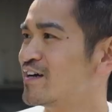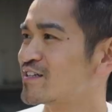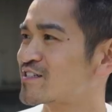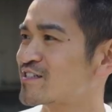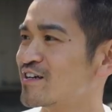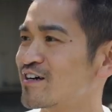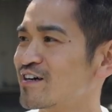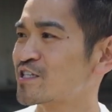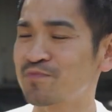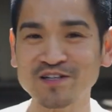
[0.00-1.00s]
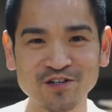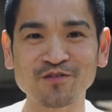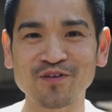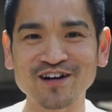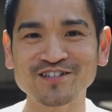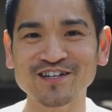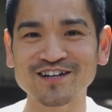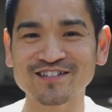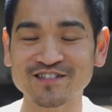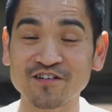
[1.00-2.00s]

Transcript: It's a special project because